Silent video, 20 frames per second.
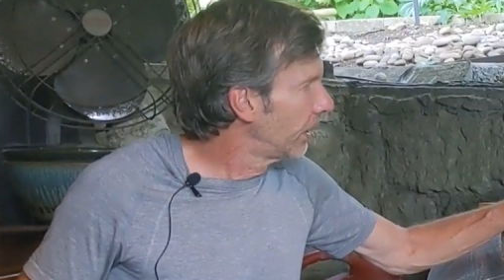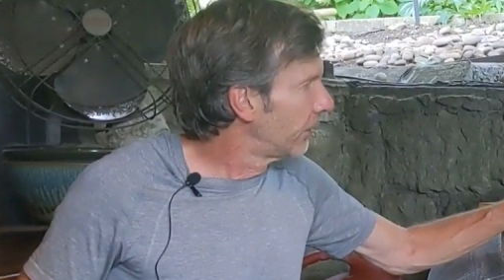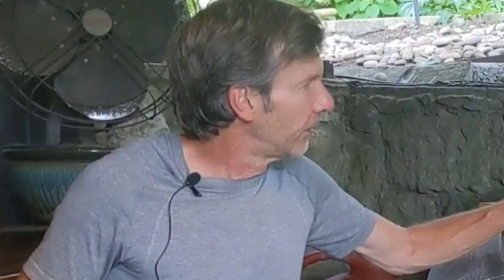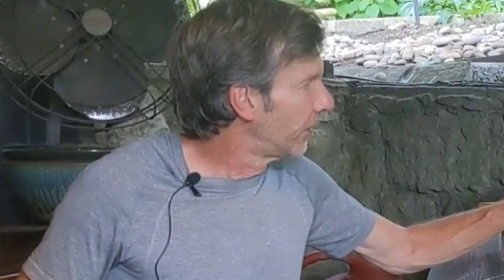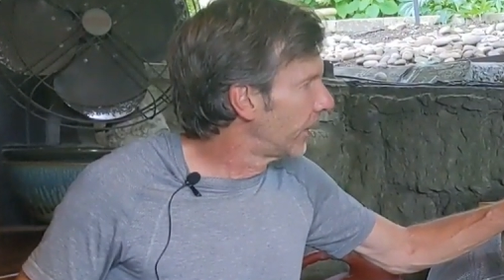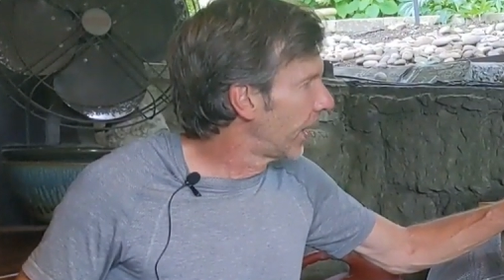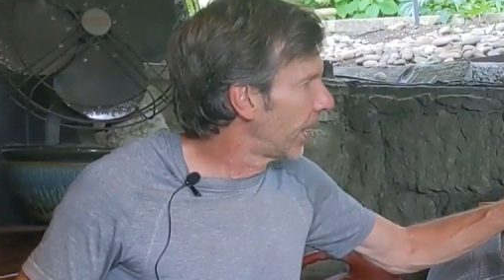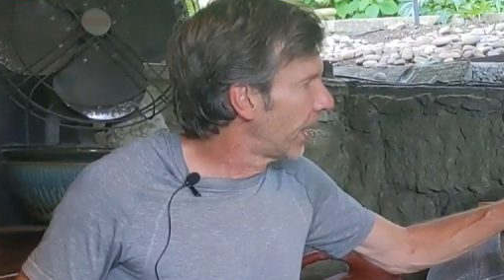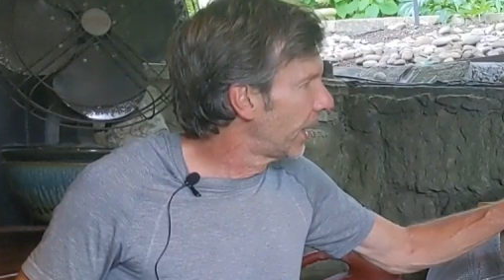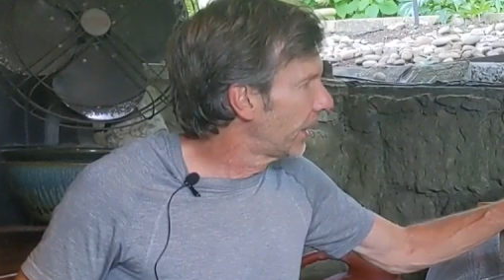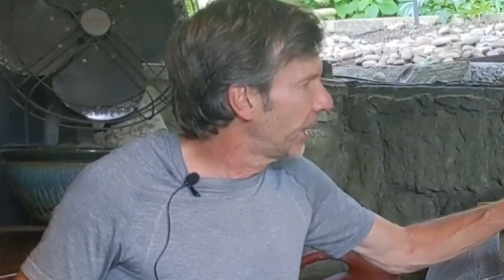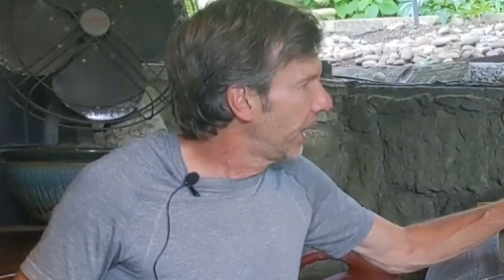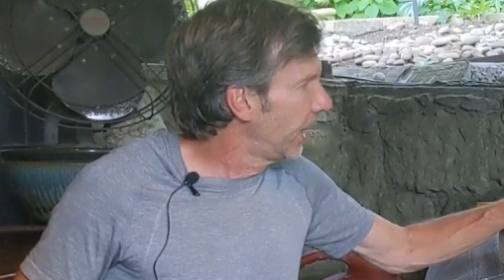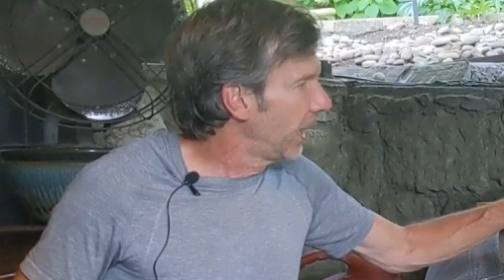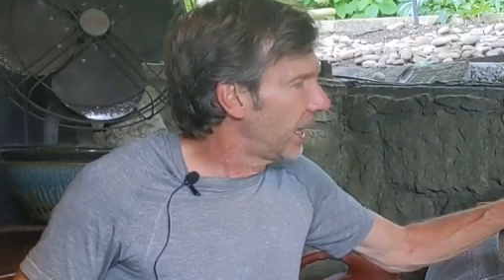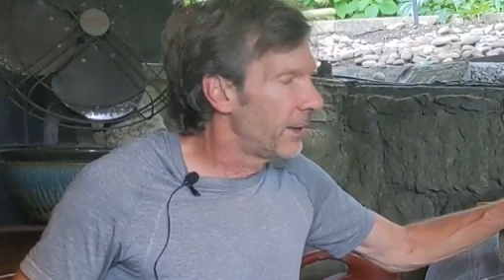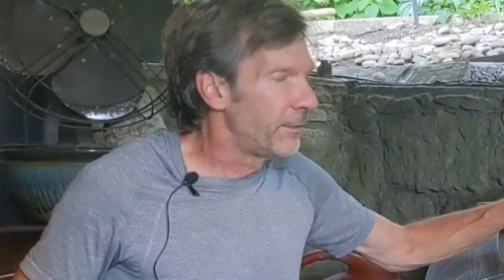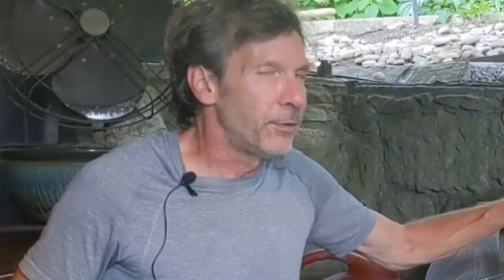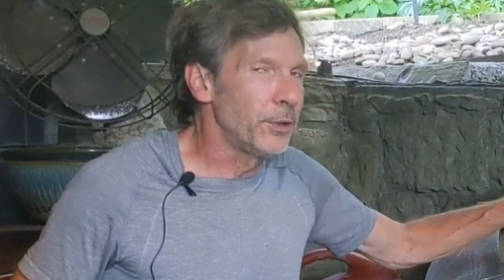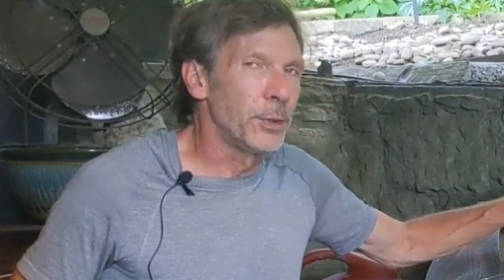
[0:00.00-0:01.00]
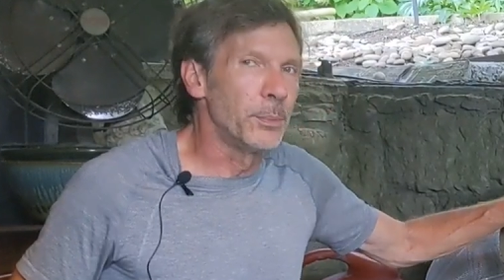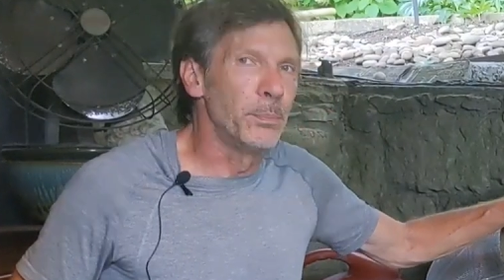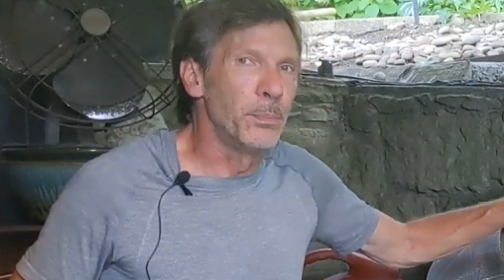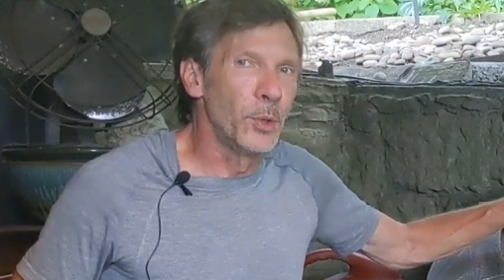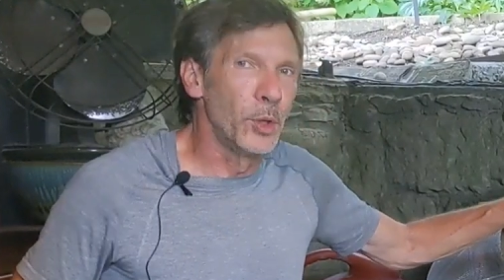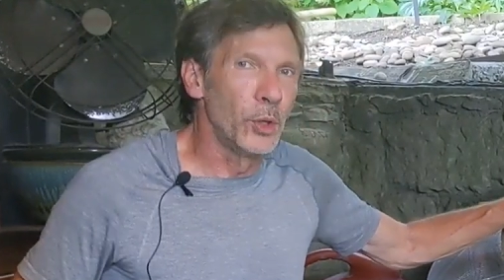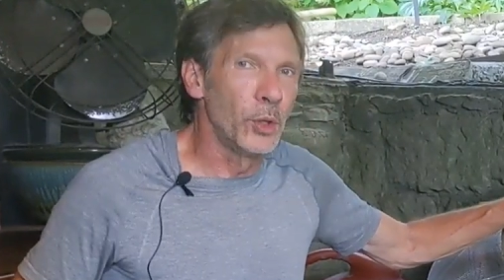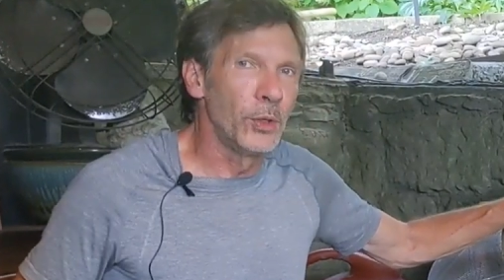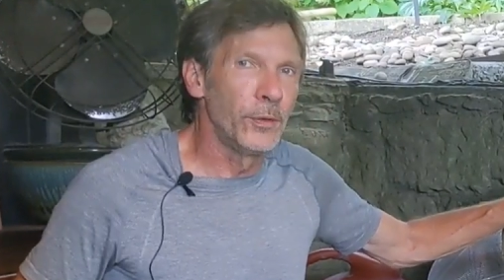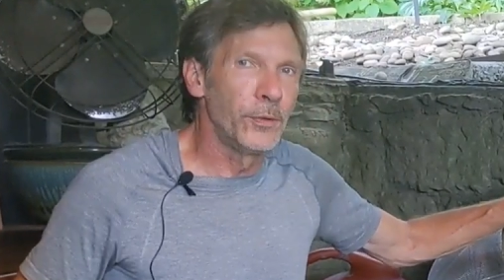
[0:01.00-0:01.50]
that if you
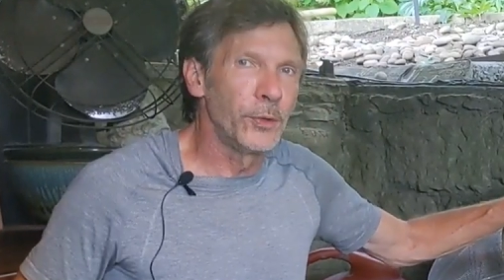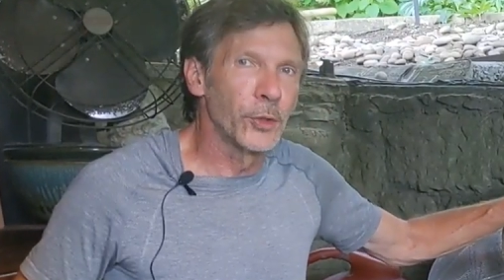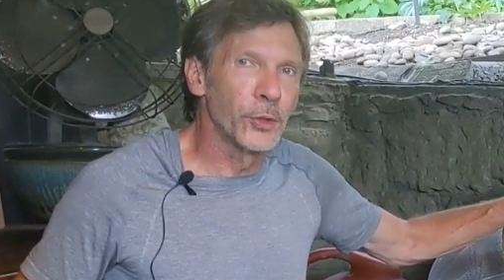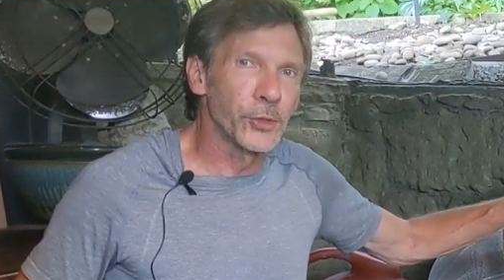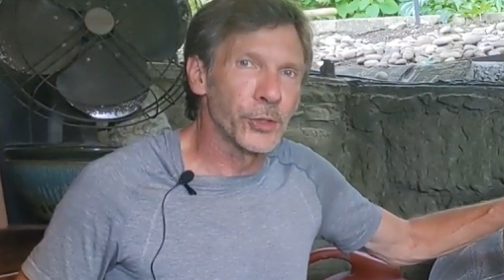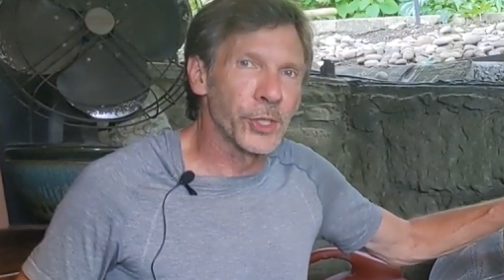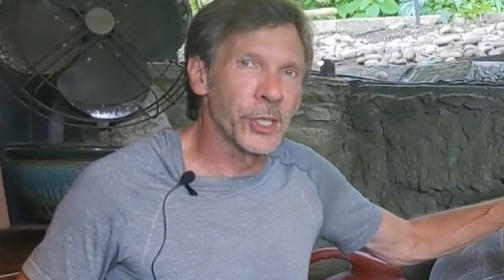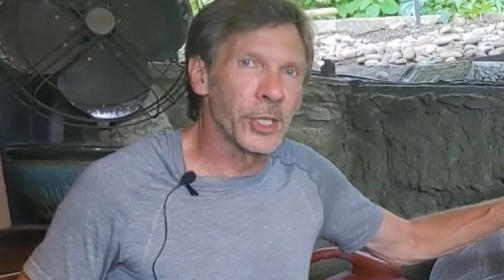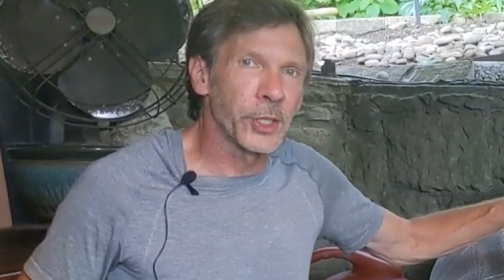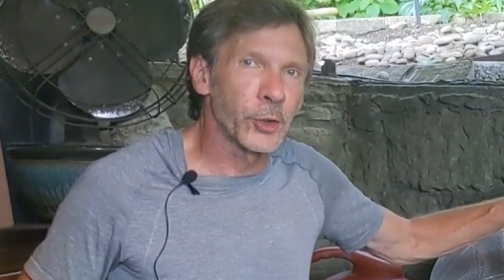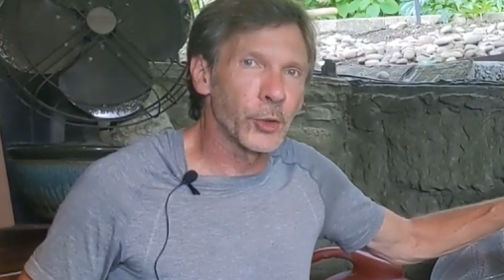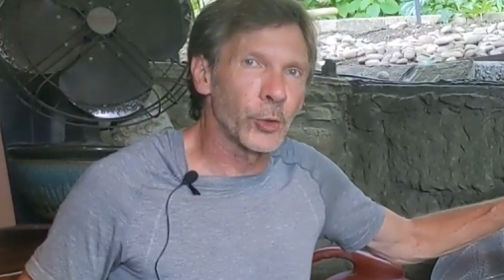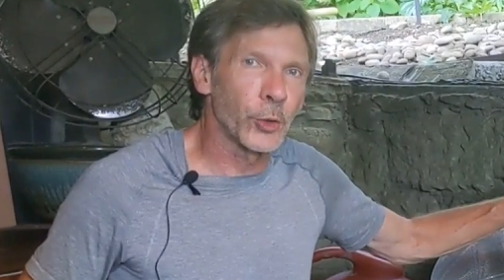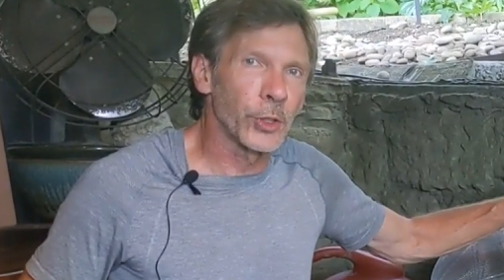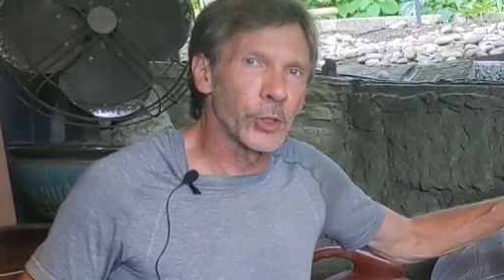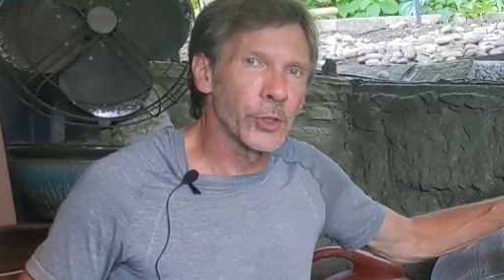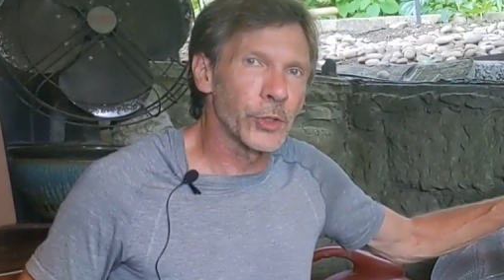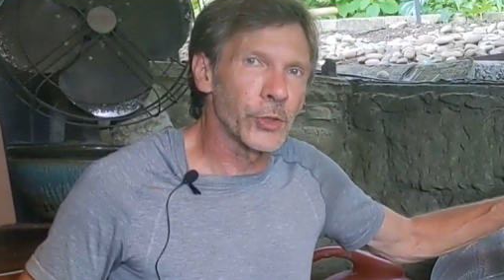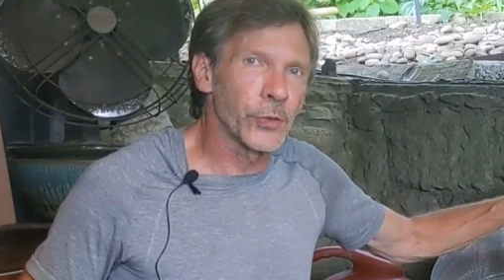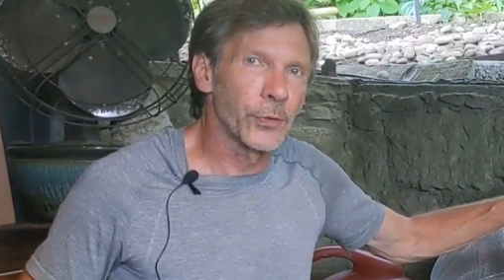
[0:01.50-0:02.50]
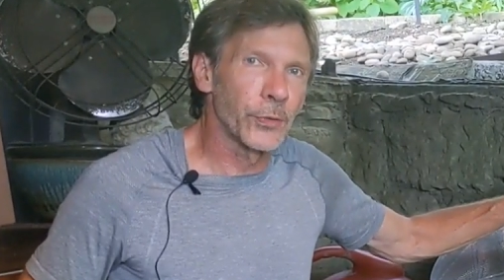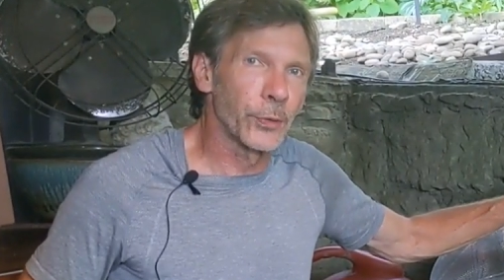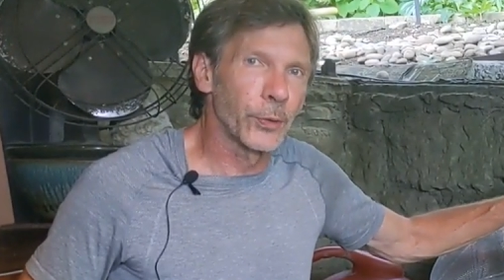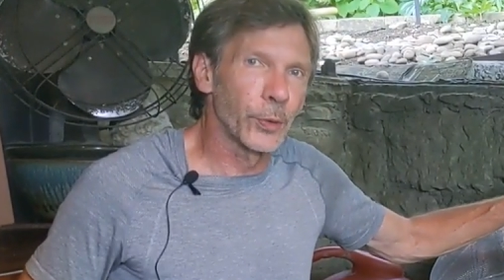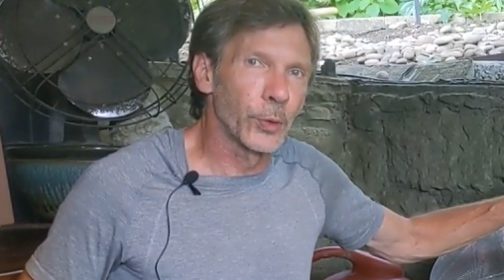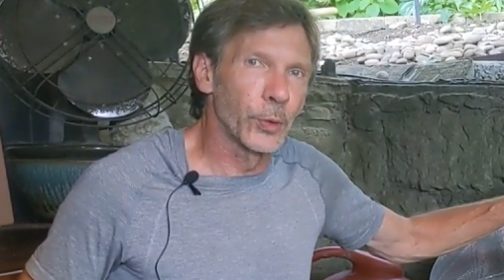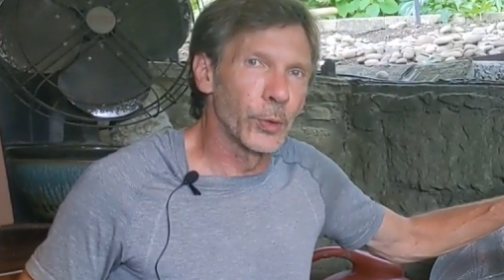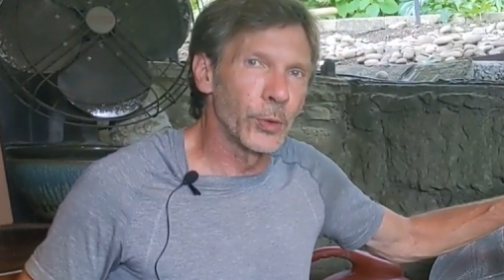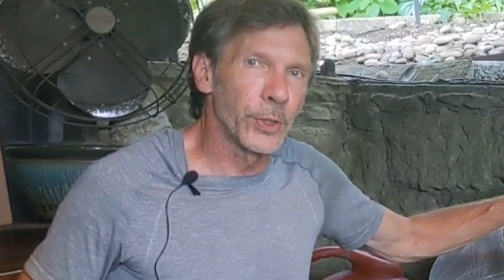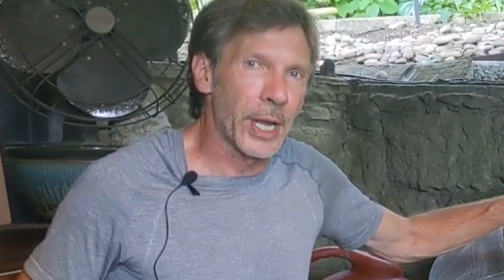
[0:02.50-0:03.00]
move your citrus
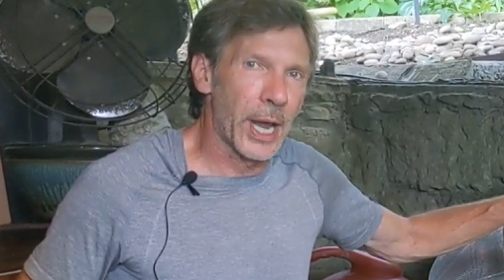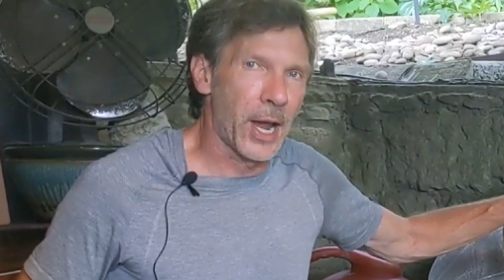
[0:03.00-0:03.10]
fruit